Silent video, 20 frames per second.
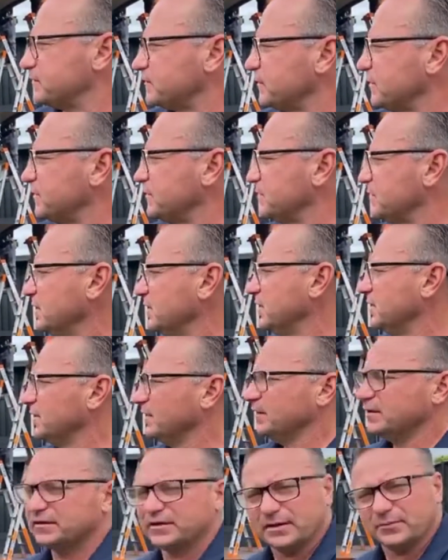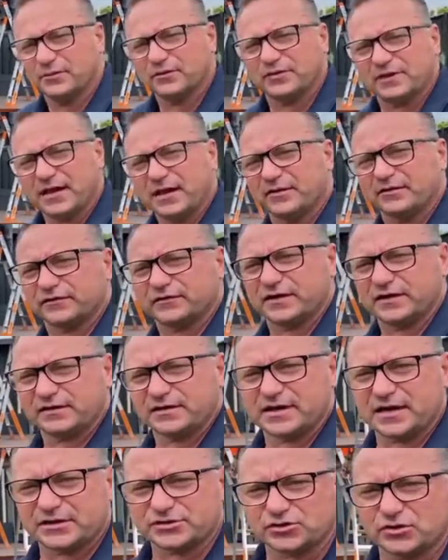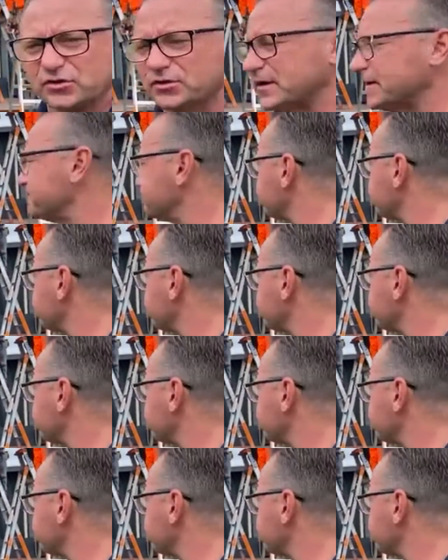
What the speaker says: Come on down and take the cash holder.